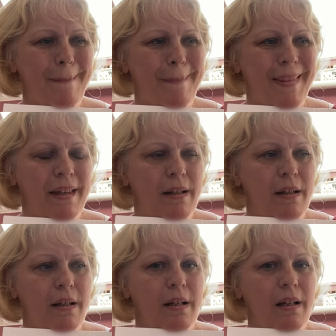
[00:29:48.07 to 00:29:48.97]

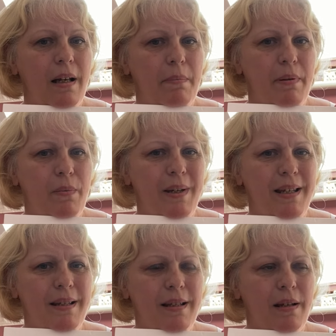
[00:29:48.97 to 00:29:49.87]
a couple of
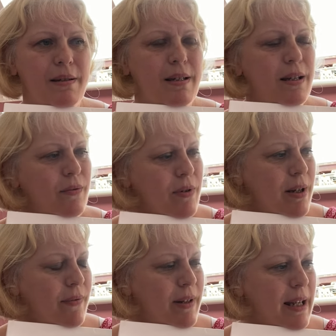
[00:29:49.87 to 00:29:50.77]
weeks ago. Did it
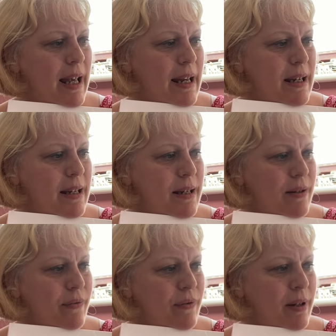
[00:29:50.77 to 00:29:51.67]
arrive the end
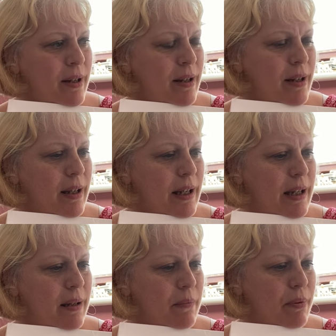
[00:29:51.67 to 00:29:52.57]
of
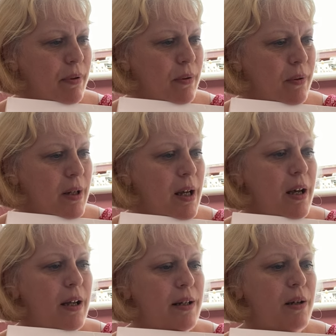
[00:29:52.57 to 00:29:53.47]
April.
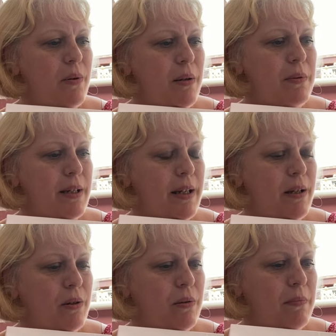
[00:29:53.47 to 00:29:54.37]
I know I was
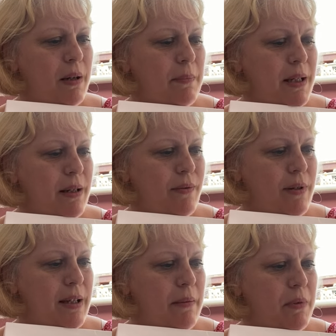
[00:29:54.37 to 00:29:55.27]
ill, and myself and
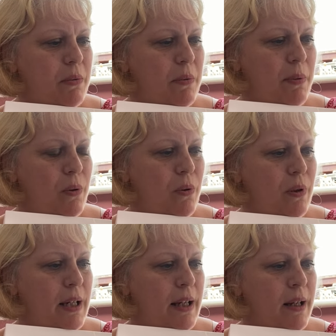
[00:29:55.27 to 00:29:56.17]
Samuel were
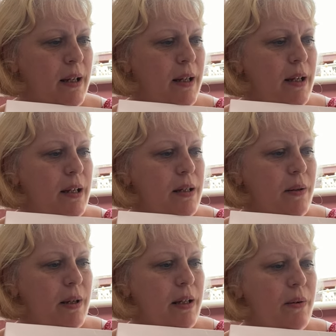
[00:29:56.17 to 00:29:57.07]
poorly, so
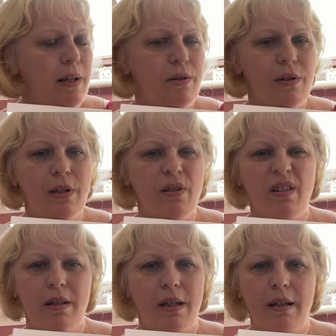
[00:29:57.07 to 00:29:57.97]
I know I just looked
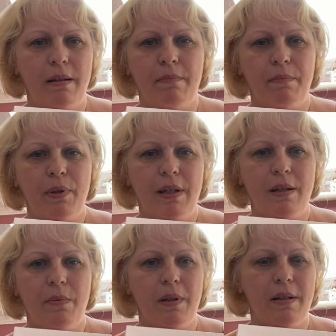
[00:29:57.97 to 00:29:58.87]
at it and put it
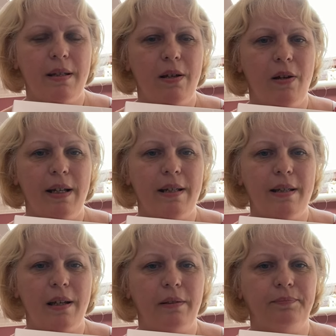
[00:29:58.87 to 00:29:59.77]
to one side.
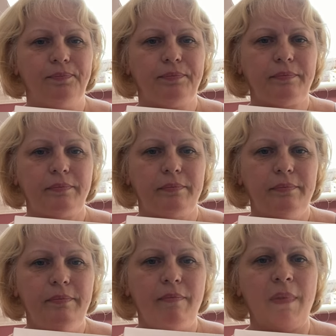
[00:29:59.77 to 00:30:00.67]
So,
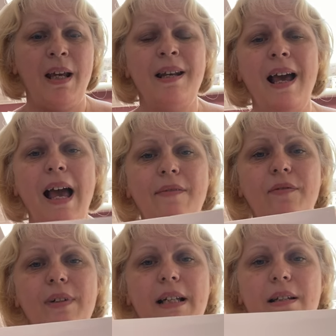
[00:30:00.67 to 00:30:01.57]
and I haven't
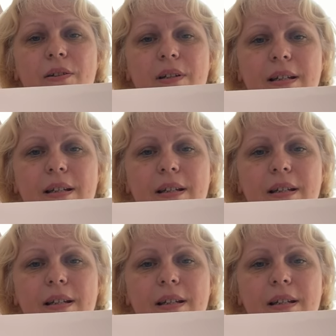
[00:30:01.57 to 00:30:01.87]
really looked at